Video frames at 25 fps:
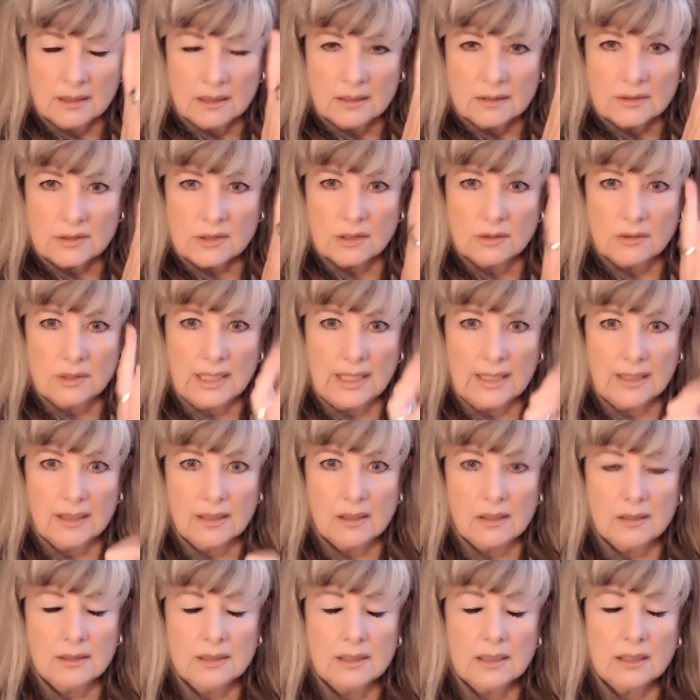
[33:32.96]
so
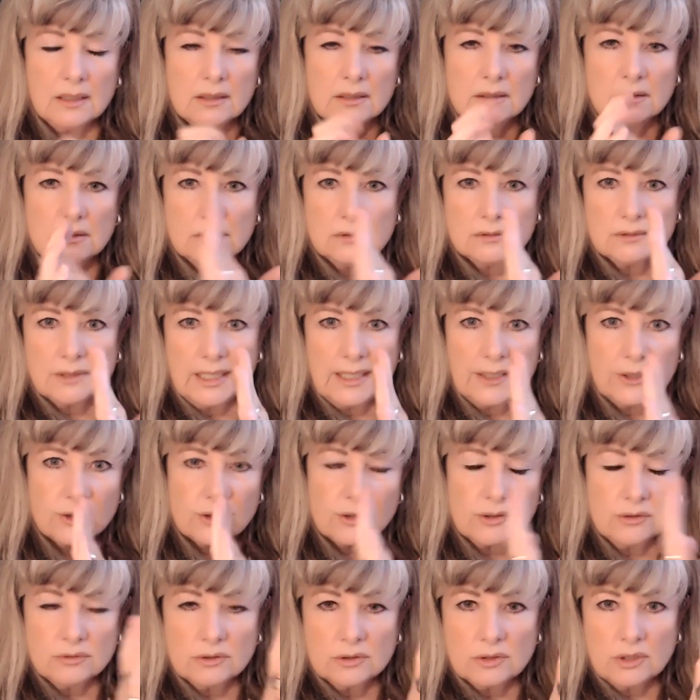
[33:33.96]
analytical,
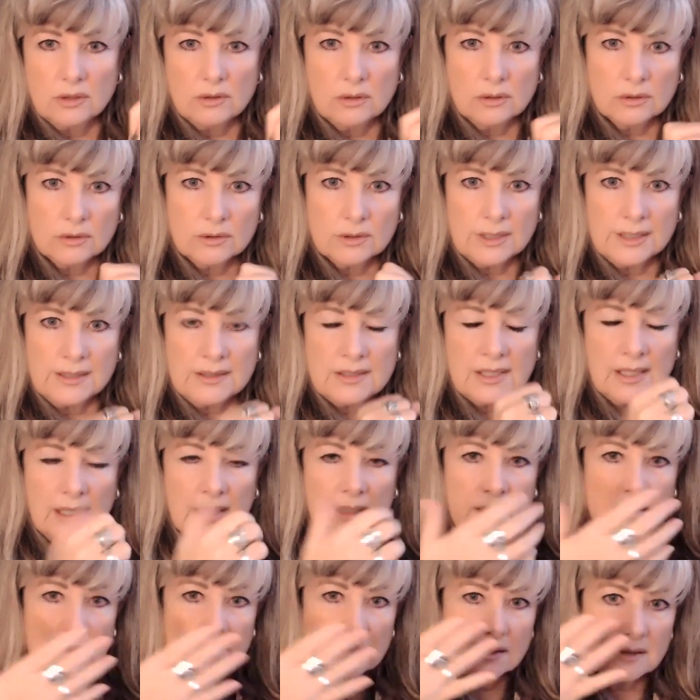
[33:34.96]
rational,
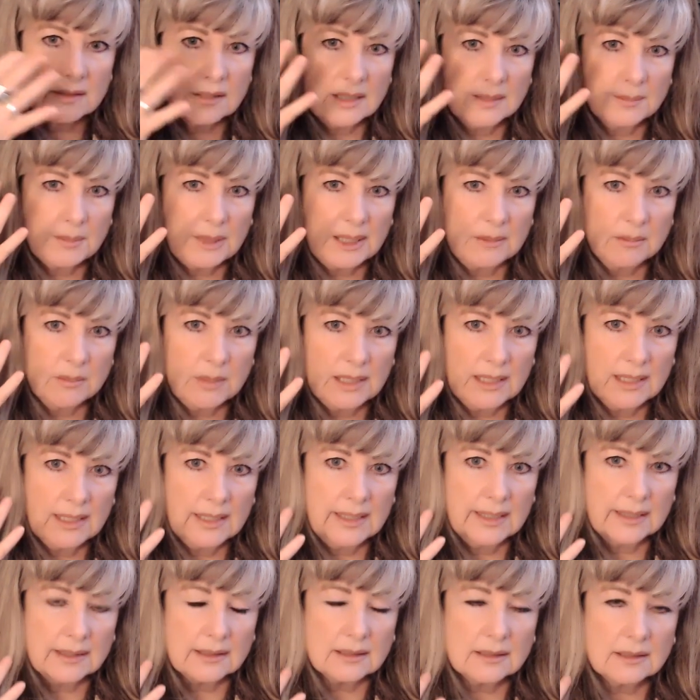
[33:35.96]
goal-oriented, stepping
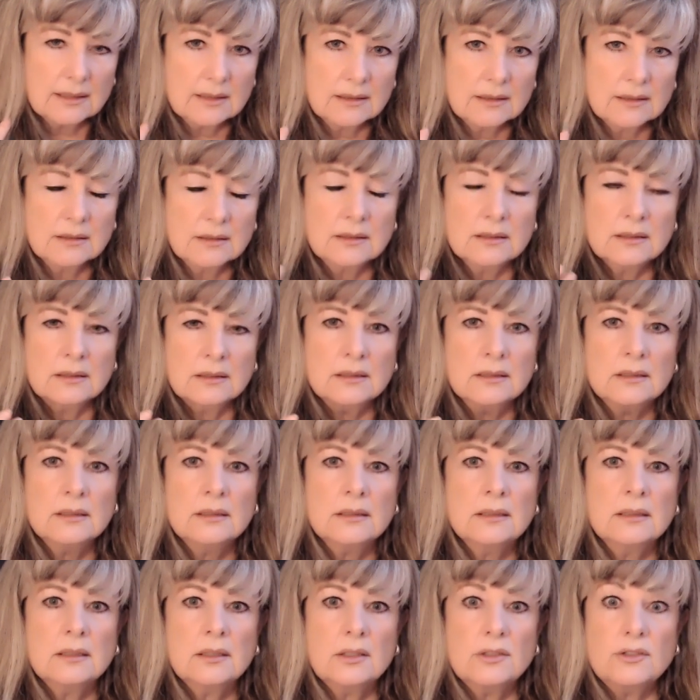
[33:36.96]
back,
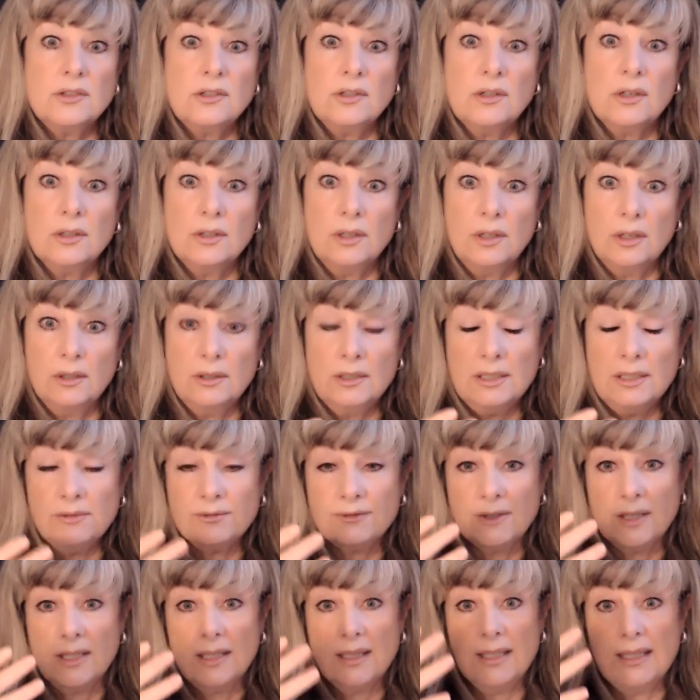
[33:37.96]
because you can only
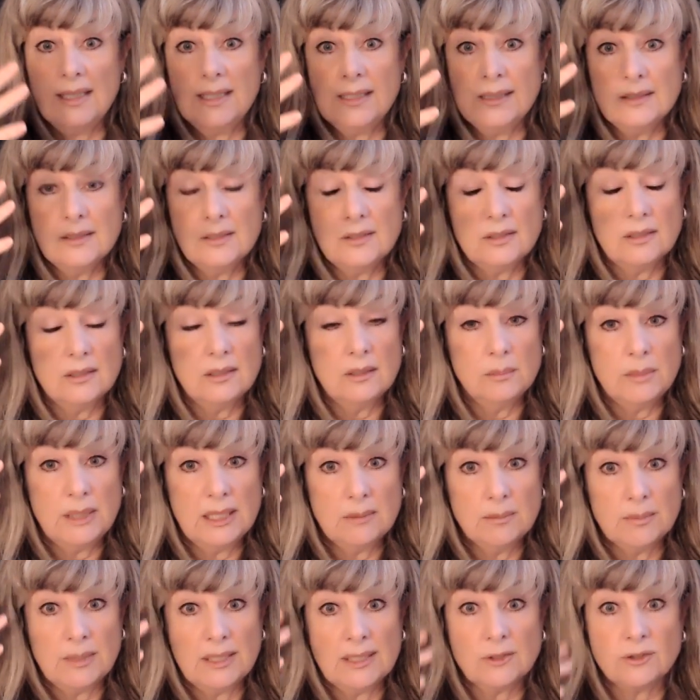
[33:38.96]
find the
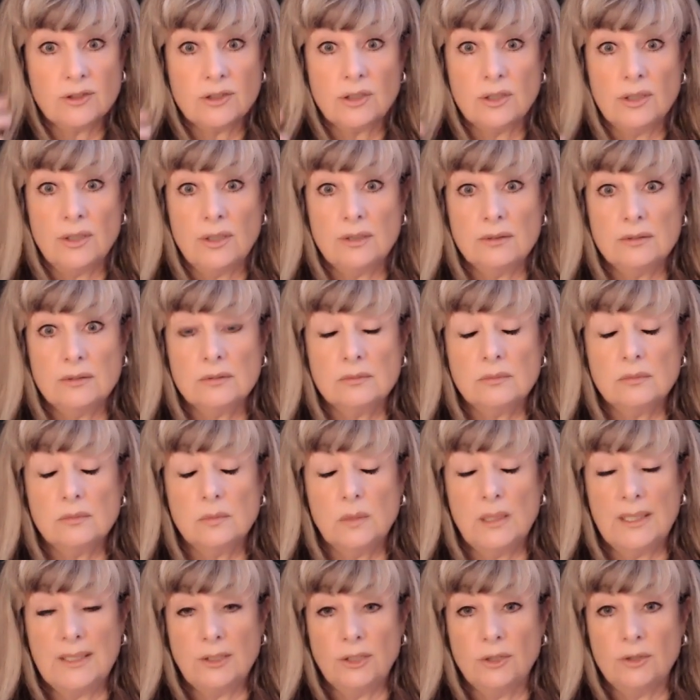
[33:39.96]
big picture
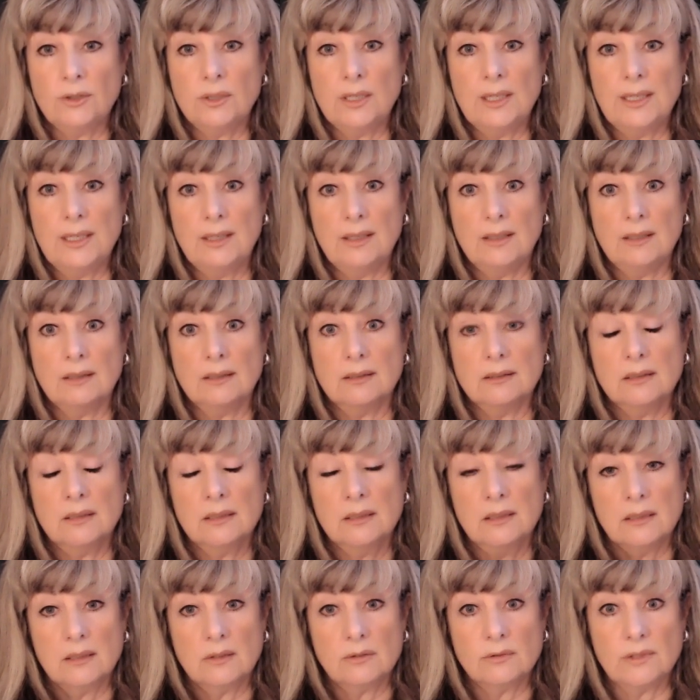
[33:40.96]
when you're in
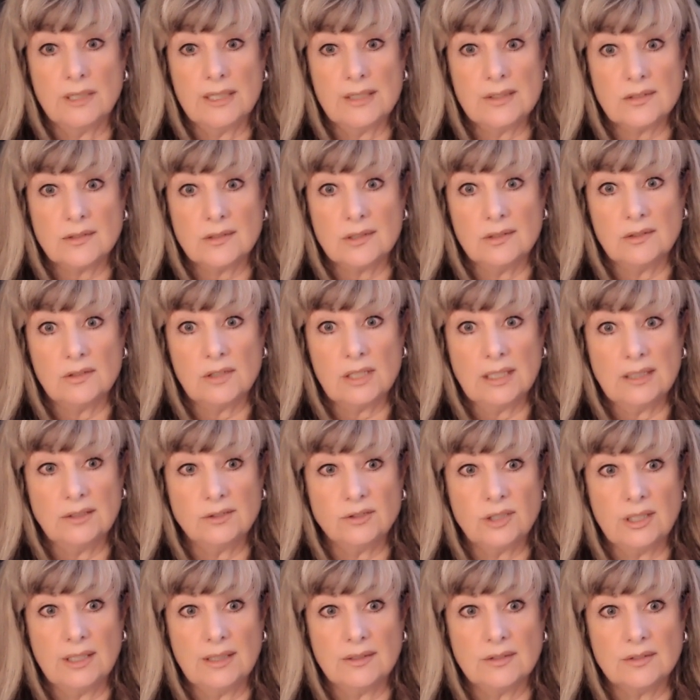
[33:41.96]
rest and
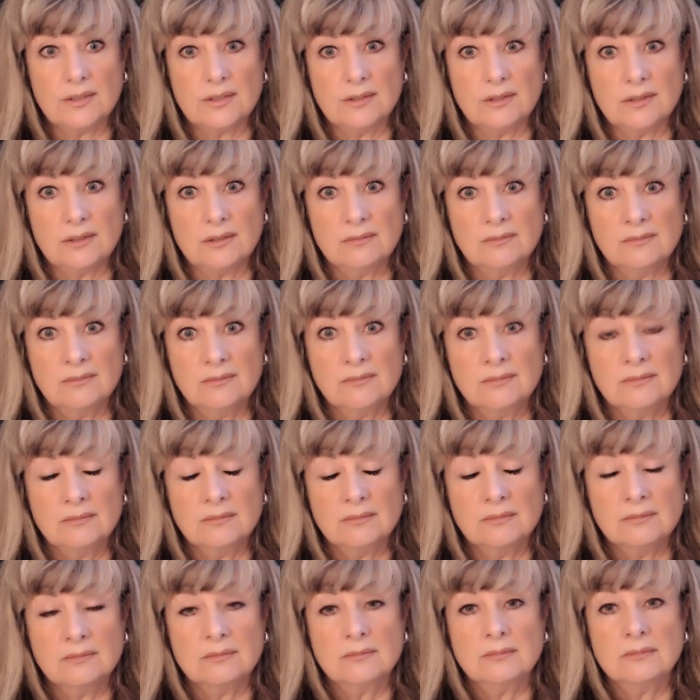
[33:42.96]
digest.
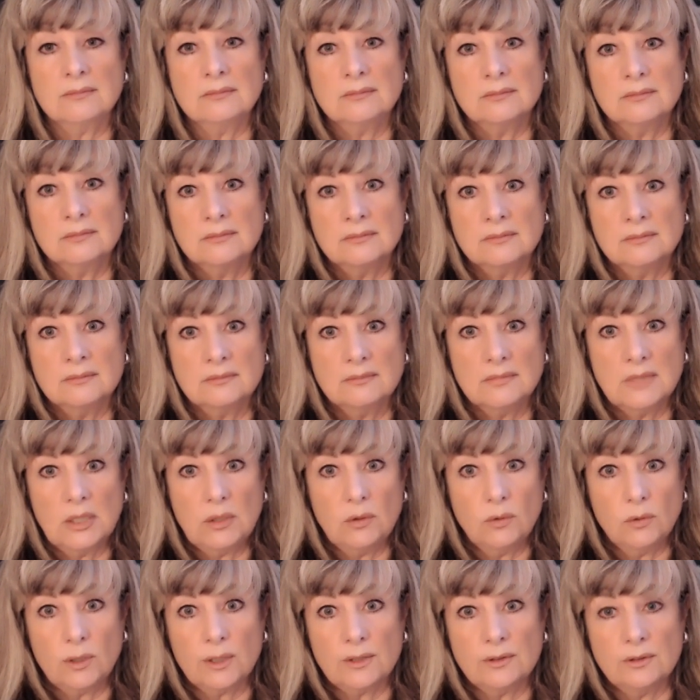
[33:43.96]
The
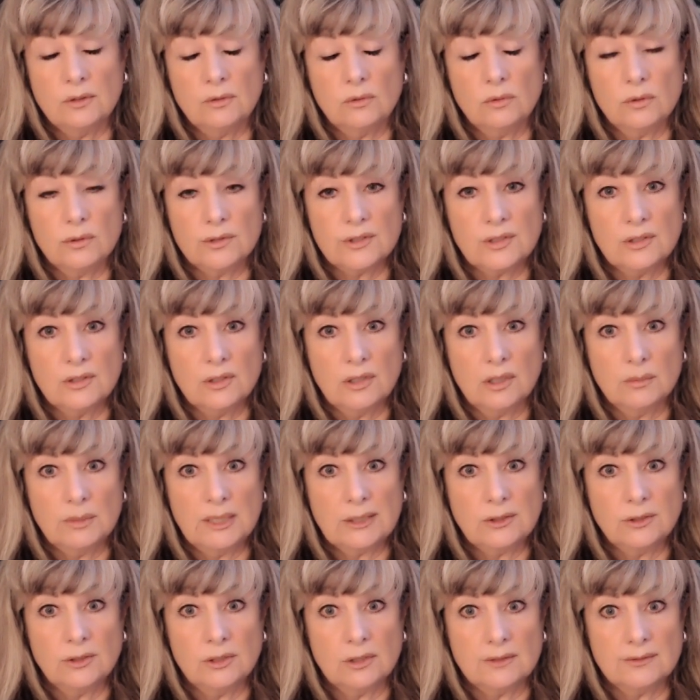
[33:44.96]

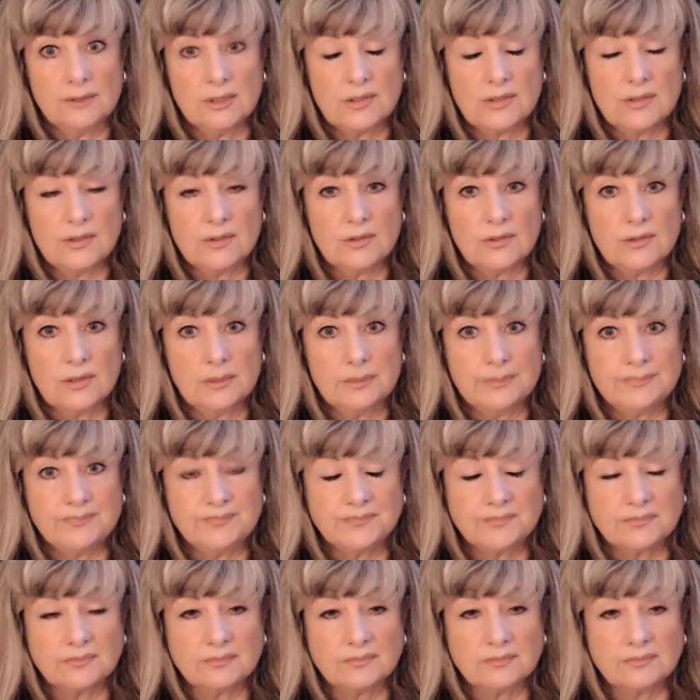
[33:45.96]
autonomic nervous system